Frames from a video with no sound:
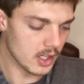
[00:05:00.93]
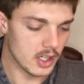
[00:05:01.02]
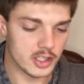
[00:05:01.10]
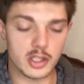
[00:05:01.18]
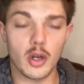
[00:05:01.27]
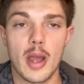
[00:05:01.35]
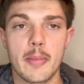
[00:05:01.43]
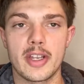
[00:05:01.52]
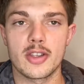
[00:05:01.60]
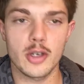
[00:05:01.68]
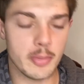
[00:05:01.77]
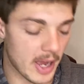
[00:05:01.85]
So I made
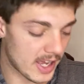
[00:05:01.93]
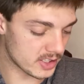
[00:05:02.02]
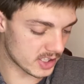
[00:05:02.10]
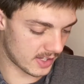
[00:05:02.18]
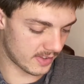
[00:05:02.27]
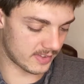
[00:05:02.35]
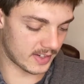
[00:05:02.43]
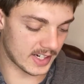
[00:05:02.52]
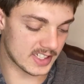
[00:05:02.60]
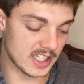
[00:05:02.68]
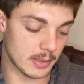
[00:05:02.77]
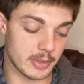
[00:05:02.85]
3 piles, and then the
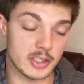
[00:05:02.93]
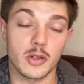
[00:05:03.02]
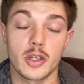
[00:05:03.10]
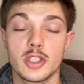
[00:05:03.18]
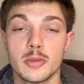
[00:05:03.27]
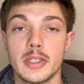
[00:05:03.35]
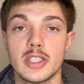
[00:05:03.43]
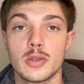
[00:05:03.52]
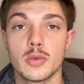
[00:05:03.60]
next step is going to be to